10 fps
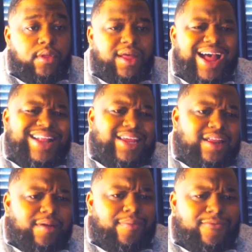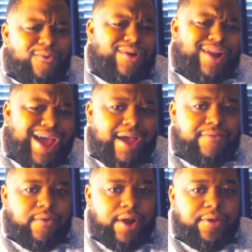I did
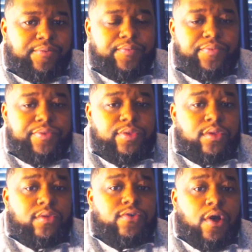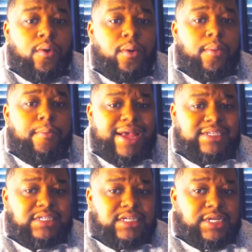4.5, right? So
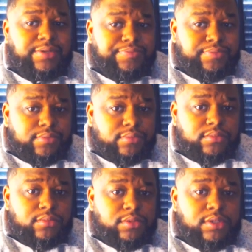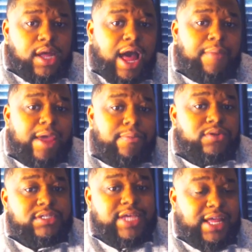basically, I'm able
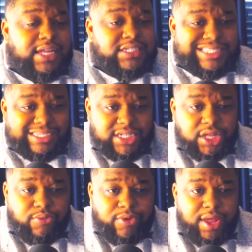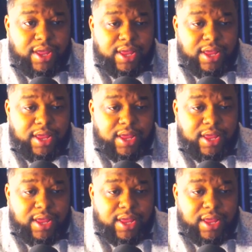to take $63,000